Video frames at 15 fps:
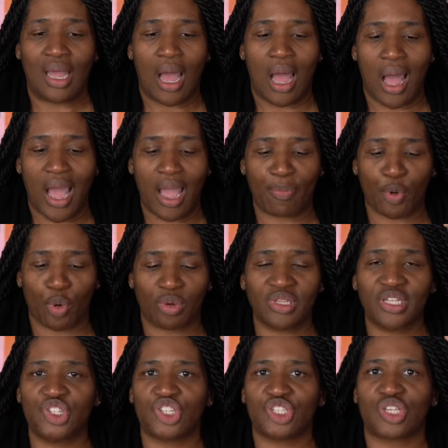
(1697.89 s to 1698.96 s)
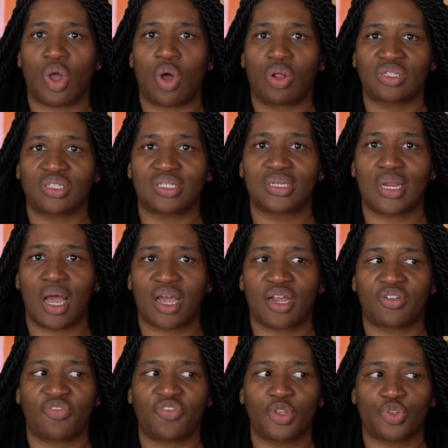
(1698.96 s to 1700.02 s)
a hyper religious cult is not going
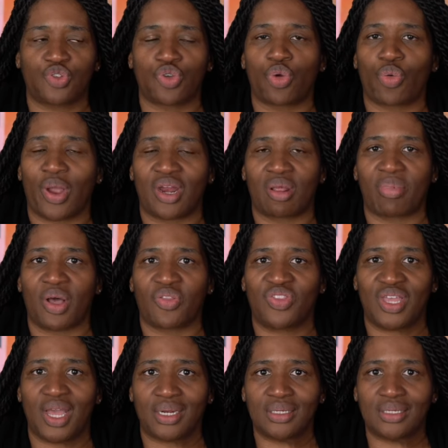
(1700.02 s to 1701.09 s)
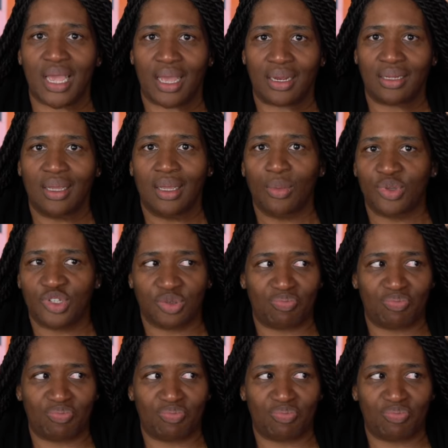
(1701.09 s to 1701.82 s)
to feel so great about the undead, which